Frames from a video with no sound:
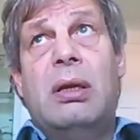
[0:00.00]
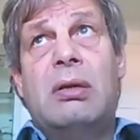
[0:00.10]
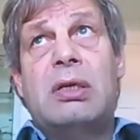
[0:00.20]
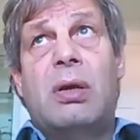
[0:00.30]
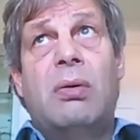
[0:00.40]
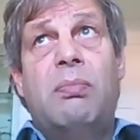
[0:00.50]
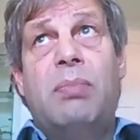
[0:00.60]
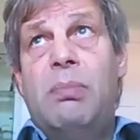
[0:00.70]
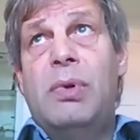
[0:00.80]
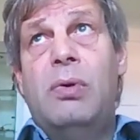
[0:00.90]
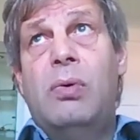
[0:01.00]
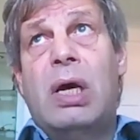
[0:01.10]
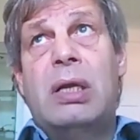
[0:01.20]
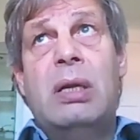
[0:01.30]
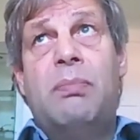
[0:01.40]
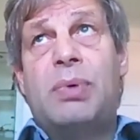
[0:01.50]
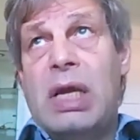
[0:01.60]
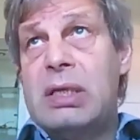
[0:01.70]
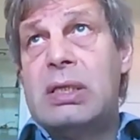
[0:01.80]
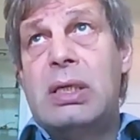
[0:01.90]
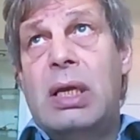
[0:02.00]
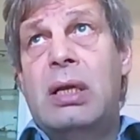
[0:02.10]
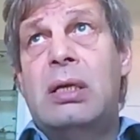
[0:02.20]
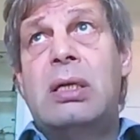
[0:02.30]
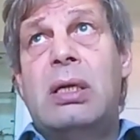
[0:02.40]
So people who are depressed and